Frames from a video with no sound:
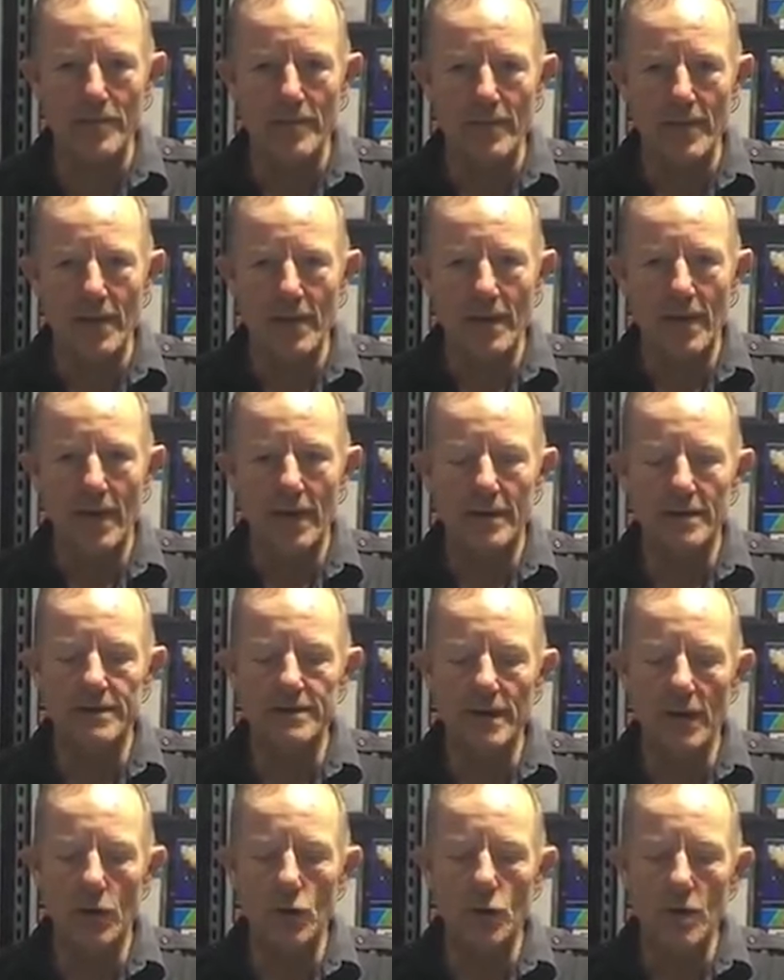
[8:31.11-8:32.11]
And
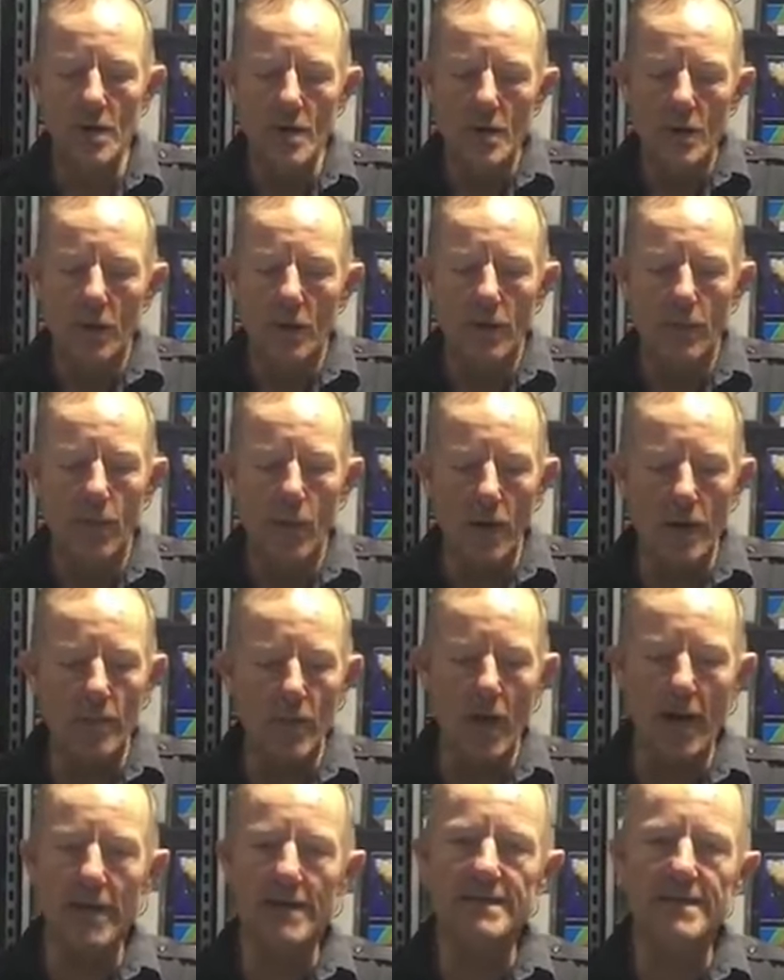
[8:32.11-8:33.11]
so the
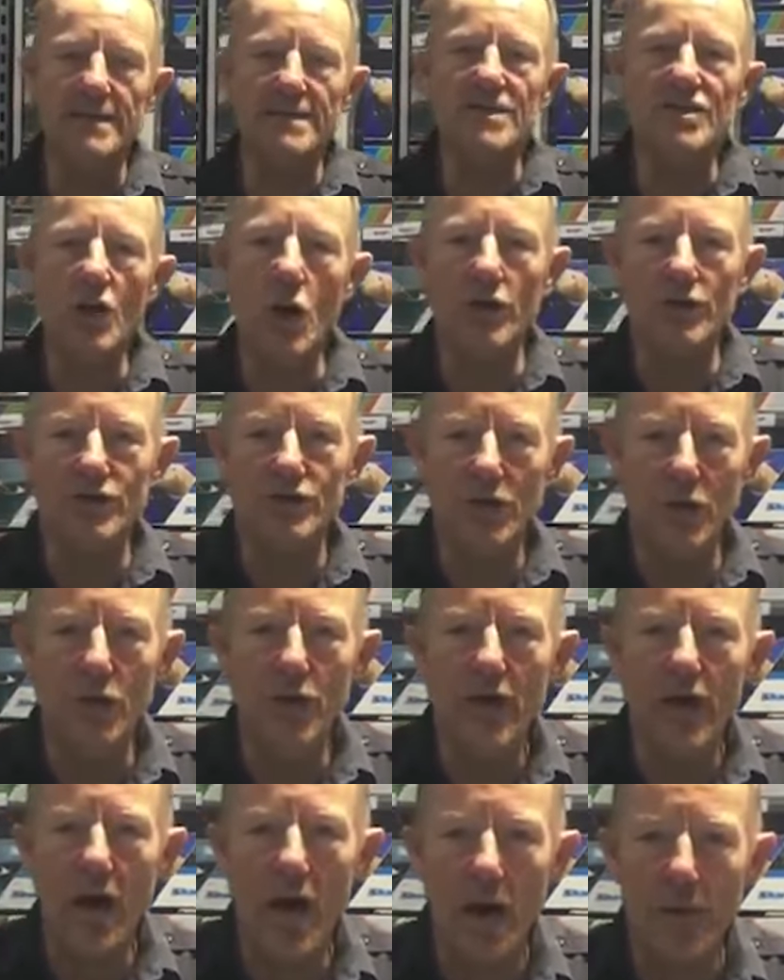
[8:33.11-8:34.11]
bottom line is, it's not so
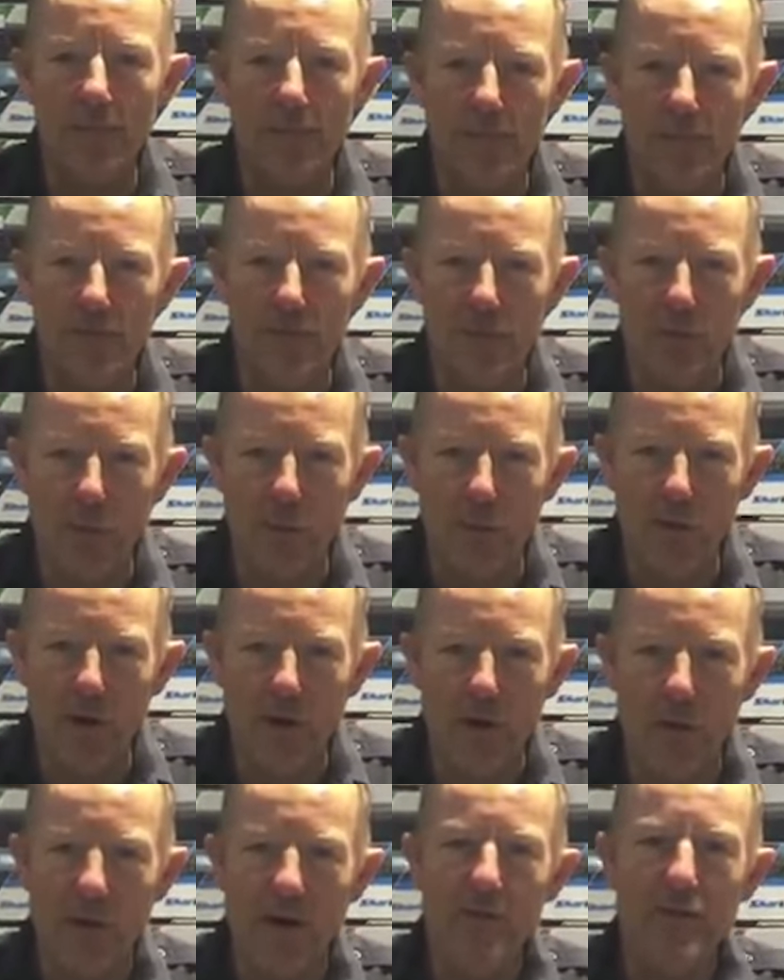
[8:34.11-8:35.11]
comfortable though,